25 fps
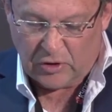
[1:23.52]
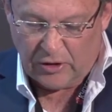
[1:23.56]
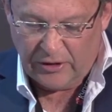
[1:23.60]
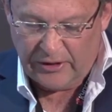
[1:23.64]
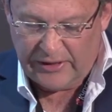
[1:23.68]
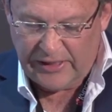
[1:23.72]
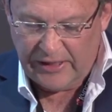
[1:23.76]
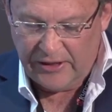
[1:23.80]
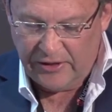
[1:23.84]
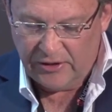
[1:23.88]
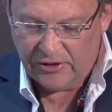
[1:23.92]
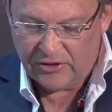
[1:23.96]

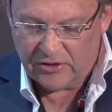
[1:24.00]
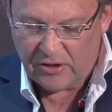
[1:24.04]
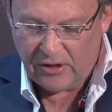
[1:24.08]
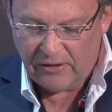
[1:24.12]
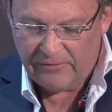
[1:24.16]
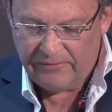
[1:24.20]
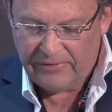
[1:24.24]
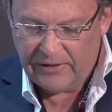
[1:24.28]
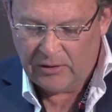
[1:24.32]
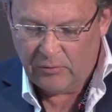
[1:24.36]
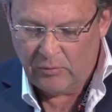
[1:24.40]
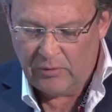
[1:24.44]
continuous
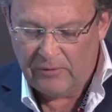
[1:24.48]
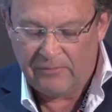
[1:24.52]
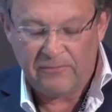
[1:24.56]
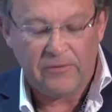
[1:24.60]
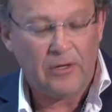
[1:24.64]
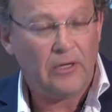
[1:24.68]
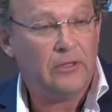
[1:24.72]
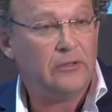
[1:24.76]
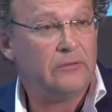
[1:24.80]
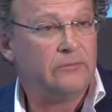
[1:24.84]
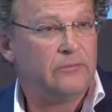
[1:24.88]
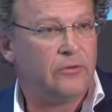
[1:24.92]
coughing, we
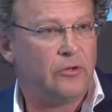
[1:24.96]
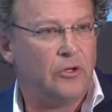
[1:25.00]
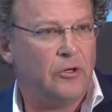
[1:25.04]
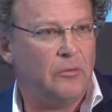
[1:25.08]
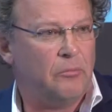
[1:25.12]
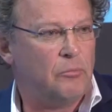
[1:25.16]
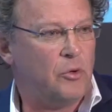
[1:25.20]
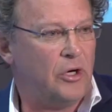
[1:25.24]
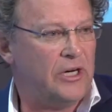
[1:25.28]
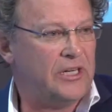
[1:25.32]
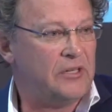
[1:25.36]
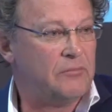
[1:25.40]
phone for an
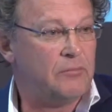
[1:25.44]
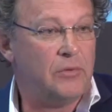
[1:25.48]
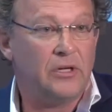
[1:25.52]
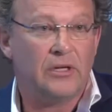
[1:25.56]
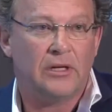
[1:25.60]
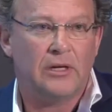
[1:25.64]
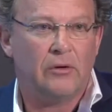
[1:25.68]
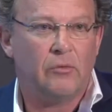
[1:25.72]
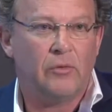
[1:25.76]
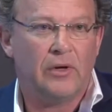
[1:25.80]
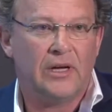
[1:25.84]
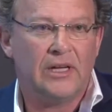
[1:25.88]

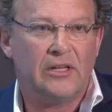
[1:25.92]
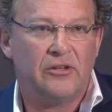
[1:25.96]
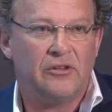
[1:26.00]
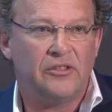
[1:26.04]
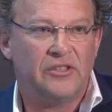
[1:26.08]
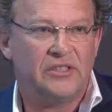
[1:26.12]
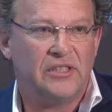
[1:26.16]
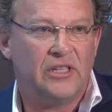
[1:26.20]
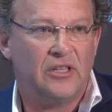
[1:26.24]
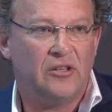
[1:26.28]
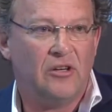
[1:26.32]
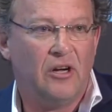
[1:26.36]
appointment and we get
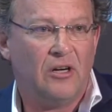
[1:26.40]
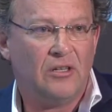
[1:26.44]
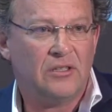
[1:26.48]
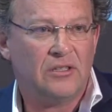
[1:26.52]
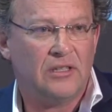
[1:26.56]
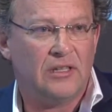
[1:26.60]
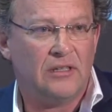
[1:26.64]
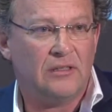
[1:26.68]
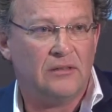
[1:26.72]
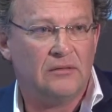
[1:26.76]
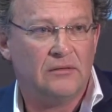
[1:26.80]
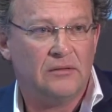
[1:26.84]
to see a
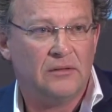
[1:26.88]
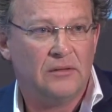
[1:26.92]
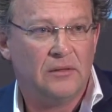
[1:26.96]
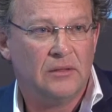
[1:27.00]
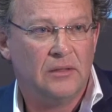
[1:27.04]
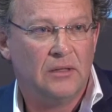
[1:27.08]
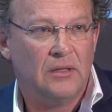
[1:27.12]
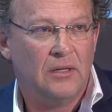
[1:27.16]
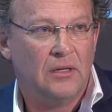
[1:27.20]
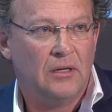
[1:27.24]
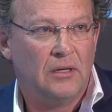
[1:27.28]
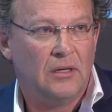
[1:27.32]
doctor.
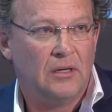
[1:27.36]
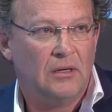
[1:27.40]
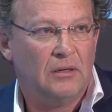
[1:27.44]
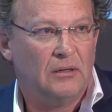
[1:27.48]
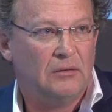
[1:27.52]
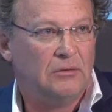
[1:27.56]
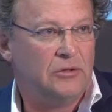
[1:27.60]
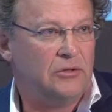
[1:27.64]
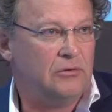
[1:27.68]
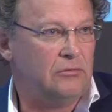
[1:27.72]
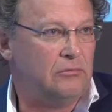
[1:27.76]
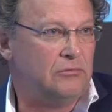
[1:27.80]

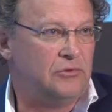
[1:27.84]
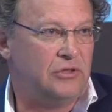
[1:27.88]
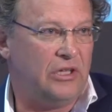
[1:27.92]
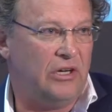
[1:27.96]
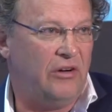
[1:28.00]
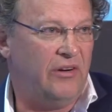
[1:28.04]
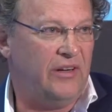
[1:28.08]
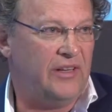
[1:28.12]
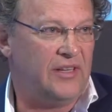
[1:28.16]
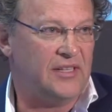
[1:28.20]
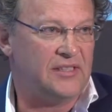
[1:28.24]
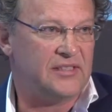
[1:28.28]

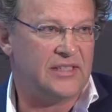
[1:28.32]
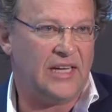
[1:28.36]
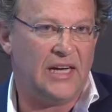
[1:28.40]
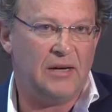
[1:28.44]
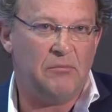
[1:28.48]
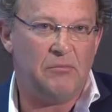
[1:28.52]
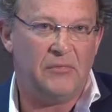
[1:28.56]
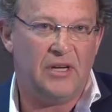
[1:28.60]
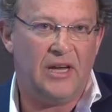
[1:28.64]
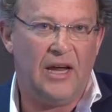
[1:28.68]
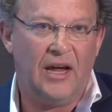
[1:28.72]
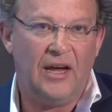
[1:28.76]
Generally the
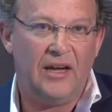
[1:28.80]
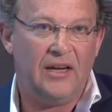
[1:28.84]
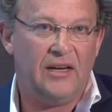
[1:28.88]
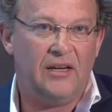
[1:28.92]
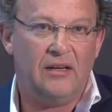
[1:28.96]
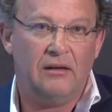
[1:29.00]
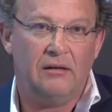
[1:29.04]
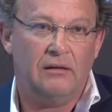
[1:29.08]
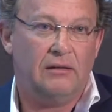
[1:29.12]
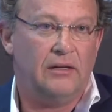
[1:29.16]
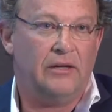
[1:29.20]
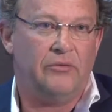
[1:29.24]
same
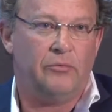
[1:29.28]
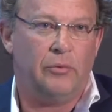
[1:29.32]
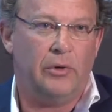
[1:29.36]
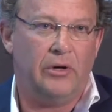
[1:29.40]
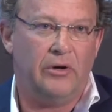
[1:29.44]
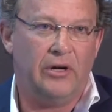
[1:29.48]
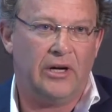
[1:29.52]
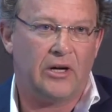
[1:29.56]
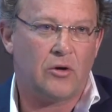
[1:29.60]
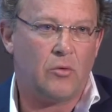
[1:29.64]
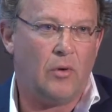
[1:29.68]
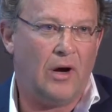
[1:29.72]
day, if
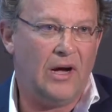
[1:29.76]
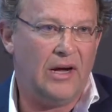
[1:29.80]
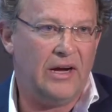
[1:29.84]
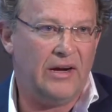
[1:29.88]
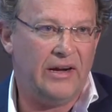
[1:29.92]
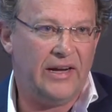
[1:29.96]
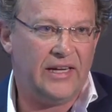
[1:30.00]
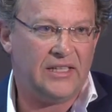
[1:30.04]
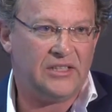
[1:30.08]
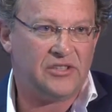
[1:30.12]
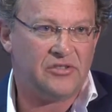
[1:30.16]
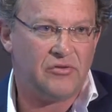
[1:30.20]
we
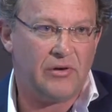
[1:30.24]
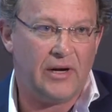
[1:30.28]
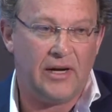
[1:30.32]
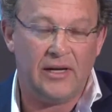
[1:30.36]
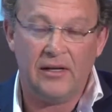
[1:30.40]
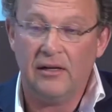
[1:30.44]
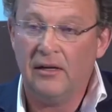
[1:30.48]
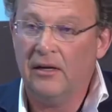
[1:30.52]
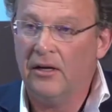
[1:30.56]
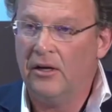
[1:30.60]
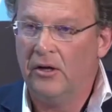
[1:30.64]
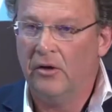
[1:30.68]
require
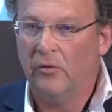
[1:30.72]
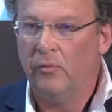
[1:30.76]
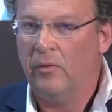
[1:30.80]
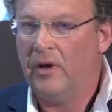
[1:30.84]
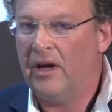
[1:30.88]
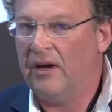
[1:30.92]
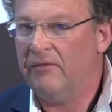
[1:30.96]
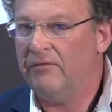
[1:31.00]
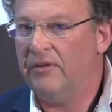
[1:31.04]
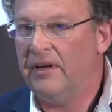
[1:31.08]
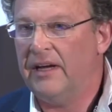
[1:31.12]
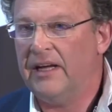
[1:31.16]
x-ray,
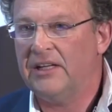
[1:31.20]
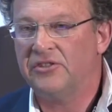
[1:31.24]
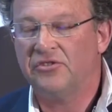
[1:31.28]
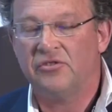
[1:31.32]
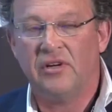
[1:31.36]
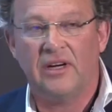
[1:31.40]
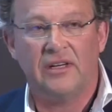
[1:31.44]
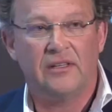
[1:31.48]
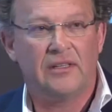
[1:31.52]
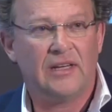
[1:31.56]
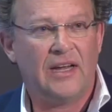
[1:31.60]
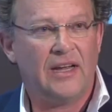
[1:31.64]
we have an
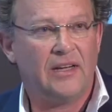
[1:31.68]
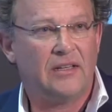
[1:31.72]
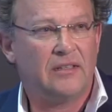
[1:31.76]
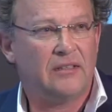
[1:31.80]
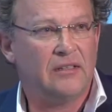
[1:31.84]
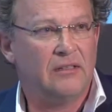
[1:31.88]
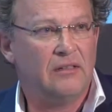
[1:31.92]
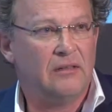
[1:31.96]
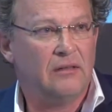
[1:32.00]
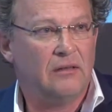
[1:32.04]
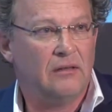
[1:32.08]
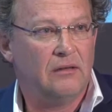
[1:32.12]
x-ray
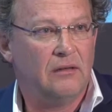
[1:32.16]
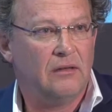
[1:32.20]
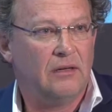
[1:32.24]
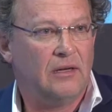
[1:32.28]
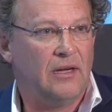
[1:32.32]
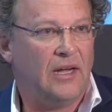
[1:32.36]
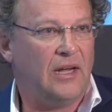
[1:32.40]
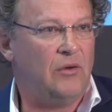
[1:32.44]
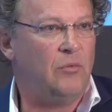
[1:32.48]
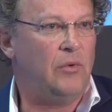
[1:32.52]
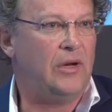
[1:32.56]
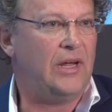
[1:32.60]
taken
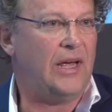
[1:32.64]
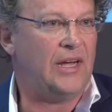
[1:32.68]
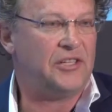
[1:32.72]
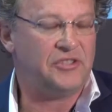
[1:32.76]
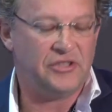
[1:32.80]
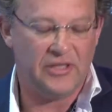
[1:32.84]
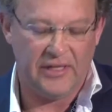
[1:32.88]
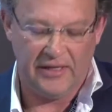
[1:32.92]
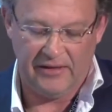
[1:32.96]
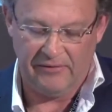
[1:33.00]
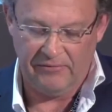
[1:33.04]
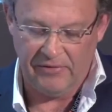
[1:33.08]
and we
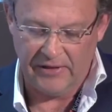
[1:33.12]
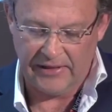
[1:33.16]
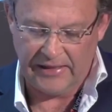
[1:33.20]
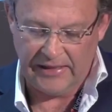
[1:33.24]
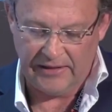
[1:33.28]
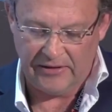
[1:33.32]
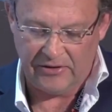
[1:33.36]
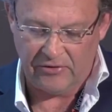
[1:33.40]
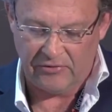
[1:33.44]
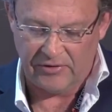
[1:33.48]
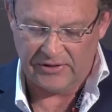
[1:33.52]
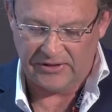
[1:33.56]
actually even
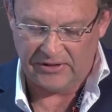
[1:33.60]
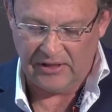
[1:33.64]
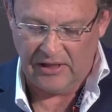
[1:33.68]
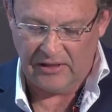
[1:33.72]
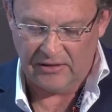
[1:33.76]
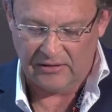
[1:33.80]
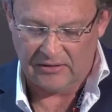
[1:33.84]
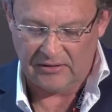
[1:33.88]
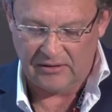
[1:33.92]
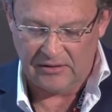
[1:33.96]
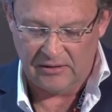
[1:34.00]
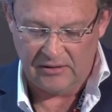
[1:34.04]
get the
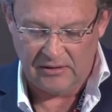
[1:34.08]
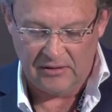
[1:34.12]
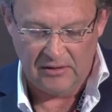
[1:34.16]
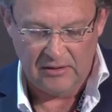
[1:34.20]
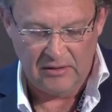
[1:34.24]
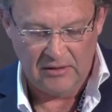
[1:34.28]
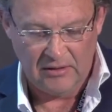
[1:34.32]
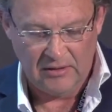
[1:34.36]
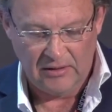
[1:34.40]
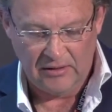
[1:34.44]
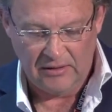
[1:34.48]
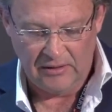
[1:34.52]
result.
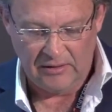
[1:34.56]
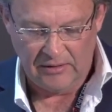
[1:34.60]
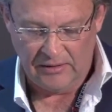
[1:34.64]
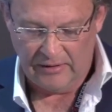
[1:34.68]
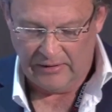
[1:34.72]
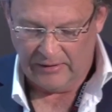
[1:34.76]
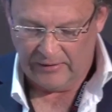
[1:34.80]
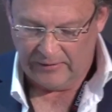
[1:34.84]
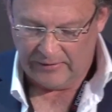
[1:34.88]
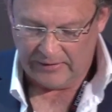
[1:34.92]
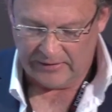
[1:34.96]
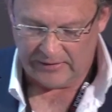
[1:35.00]

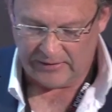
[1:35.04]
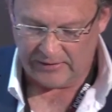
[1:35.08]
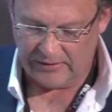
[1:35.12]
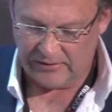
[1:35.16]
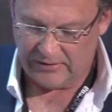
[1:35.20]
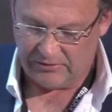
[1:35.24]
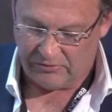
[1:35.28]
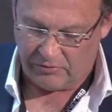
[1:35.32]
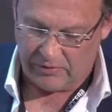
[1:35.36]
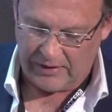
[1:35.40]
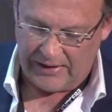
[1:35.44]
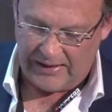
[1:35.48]
This
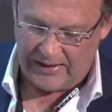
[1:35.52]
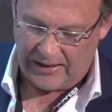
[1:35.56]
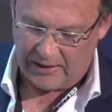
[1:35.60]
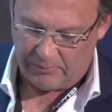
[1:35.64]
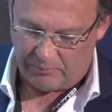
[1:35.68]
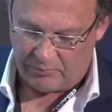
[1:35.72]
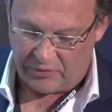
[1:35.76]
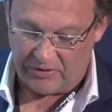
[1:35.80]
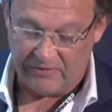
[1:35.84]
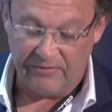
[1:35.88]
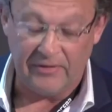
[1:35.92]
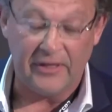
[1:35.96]
is really
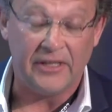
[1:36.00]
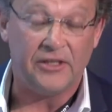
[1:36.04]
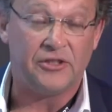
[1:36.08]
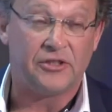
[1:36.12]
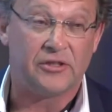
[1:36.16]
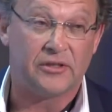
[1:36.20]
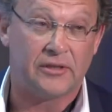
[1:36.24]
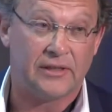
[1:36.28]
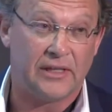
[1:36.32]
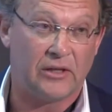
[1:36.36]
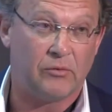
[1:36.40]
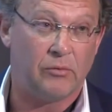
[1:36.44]
a
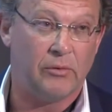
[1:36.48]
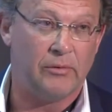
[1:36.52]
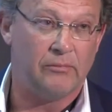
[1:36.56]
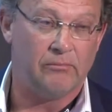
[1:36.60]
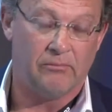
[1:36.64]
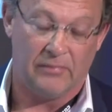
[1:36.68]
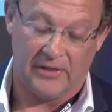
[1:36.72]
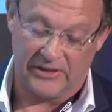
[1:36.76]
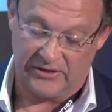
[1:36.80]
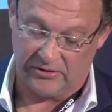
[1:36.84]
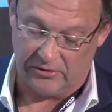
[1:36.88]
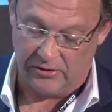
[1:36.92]
privilege that we
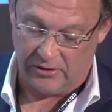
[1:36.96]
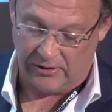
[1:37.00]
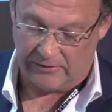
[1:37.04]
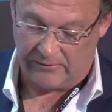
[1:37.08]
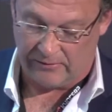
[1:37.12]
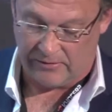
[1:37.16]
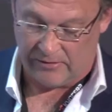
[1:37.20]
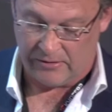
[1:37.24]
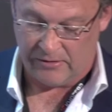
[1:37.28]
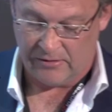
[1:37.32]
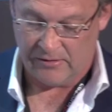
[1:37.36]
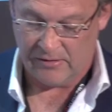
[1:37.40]
must not
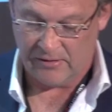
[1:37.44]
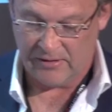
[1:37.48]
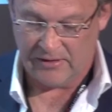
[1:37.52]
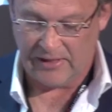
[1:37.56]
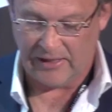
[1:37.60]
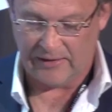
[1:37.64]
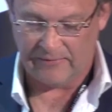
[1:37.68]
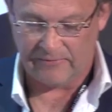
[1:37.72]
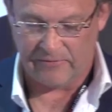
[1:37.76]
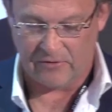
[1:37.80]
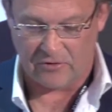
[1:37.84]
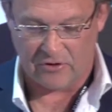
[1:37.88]

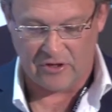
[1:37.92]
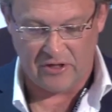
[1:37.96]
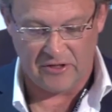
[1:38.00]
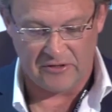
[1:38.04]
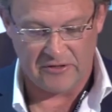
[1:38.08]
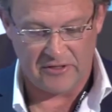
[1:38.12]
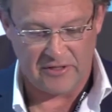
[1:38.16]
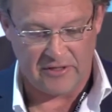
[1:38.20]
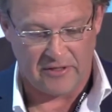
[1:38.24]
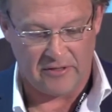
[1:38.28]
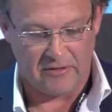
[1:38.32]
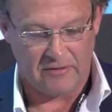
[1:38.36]
take for
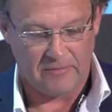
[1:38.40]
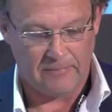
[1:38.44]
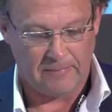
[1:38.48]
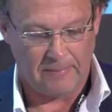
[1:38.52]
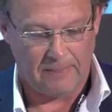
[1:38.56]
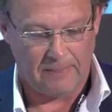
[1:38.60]
granted.